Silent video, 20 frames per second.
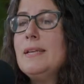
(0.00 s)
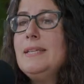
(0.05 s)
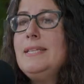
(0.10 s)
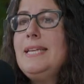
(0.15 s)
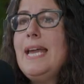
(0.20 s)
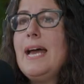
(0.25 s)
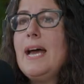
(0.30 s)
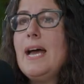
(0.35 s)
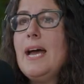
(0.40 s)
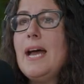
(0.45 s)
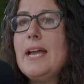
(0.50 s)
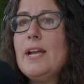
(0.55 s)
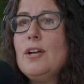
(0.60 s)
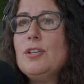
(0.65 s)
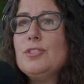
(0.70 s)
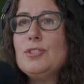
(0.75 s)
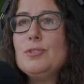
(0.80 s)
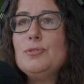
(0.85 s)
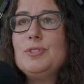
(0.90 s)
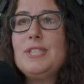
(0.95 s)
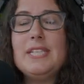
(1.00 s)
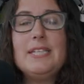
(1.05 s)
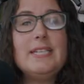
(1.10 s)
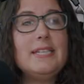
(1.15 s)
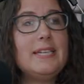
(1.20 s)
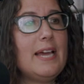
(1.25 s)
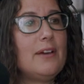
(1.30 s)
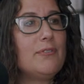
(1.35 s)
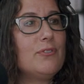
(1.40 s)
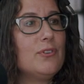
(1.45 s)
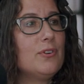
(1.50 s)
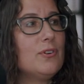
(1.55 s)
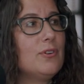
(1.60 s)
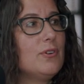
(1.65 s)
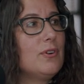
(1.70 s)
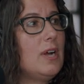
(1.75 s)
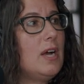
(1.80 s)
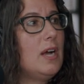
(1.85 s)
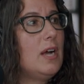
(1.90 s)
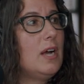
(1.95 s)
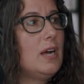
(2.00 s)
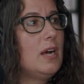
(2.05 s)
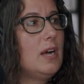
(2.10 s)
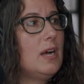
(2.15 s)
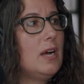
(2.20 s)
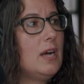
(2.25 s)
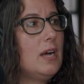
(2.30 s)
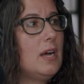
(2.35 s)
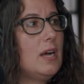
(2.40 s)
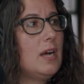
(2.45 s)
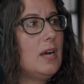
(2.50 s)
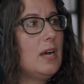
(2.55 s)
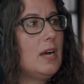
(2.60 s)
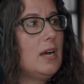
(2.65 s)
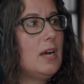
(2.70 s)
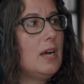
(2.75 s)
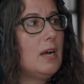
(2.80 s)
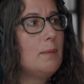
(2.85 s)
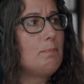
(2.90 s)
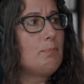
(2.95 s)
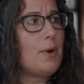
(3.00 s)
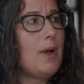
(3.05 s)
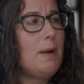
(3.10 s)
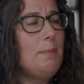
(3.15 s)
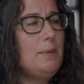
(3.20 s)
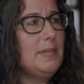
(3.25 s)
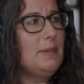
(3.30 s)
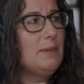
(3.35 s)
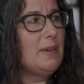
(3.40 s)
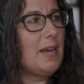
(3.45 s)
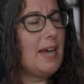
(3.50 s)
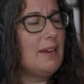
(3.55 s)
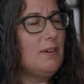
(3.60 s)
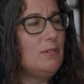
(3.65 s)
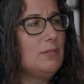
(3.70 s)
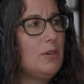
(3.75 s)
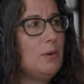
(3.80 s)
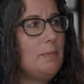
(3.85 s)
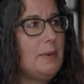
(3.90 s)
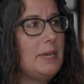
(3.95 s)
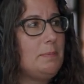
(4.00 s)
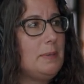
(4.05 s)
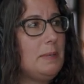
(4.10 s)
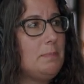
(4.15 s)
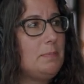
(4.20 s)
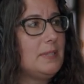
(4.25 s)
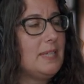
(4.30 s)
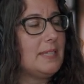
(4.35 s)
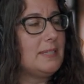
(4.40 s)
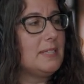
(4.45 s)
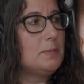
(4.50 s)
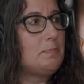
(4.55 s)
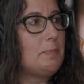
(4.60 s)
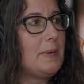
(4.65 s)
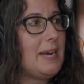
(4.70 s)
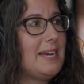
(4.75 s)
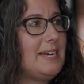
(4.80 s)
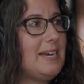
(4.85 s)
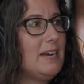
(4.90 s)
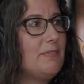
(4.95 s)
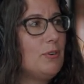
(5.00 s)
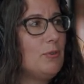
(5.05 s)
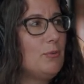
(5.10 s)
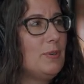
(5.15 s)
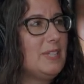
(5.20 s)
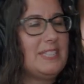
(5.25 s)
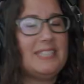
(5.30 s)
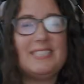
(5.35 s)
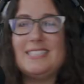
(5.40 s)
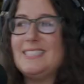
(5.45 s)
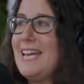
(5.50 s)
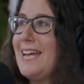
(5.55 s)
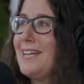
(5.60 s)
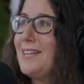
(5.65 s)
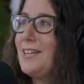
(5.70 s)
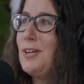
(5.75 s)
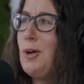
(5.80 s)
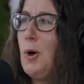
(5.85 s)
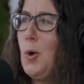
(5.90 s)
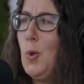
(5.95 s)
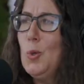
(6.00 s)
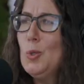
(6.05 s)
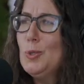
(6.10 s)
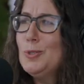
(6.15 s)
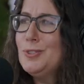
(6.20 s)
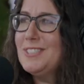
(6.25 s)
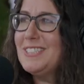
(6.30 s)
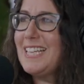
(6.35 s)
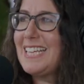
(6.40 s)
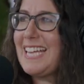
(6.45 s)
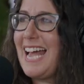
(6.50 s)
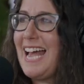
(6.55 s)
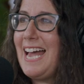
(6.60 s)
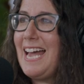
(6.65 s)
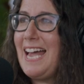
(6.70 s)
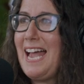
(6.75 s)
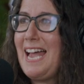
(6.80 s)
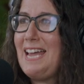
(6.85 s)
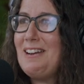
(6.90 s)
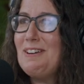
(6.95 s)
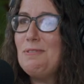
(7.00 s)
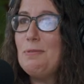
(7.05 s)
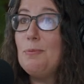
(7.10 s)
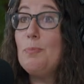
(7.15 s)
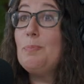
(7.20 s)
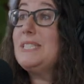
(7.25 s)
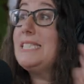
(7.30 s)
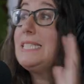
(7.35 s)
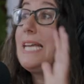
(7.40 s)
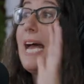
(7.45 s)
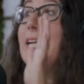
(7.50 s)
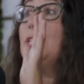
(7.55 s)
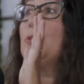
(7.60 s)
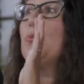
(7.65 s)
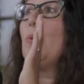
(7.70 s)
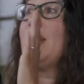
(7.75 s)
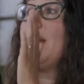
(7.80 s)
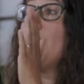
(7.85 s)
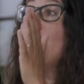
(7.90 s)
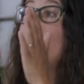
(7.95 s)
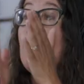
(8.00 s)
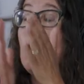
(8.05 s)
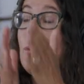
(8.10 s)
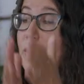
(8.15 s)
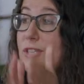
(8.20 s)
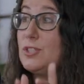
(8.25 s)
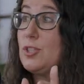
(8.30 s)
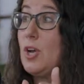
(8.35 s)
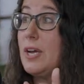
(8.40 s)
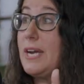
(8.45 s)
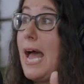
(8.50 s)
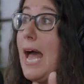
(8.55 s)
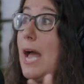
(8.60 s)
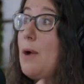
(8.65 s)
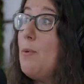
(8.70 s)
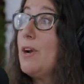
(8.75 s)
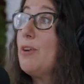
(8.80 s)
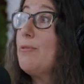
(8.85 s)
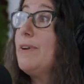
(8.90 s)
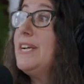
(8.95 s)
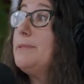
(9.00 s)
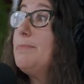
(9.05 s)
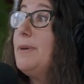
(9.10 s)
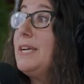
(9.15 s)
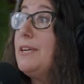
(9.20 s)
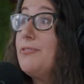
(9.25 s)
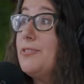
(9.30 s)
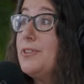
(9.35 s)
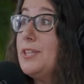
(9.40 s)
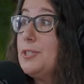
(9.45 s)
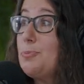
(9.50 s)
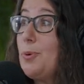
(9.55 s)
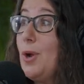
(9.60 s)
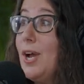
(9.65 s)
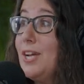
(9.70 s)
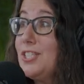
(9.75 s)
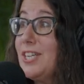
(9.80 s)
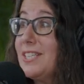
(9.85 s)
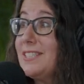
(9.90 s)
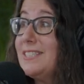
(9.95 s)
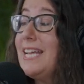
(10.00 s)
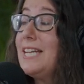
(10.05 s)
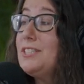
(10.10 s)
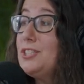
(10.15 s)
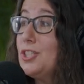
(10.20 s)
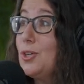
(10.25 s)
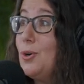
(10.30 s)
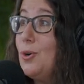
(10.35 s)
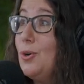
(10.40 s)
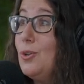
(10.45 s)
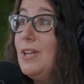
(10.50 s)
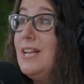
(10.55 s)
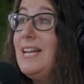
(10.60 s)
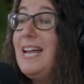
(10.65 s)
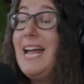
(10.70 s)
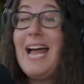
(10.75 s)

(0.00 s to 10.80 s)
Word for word: Yeah, I also didn't ever. Uh, I'm probably I don't know many people like this, but I never really set goals. Like I, I don't. Besides when I'm focused on, I want to raise money for this project. Mm -hmm. That's a goal.